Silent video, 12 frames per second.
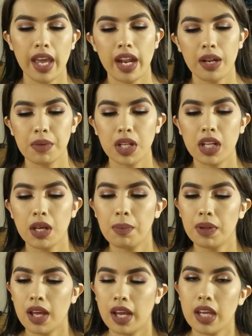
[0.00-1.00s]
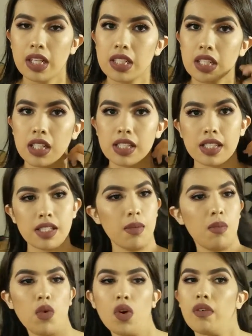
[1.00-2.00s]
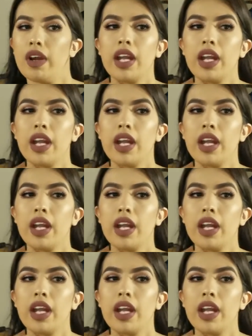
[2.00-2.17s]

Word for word: And I'm gonna apply it some more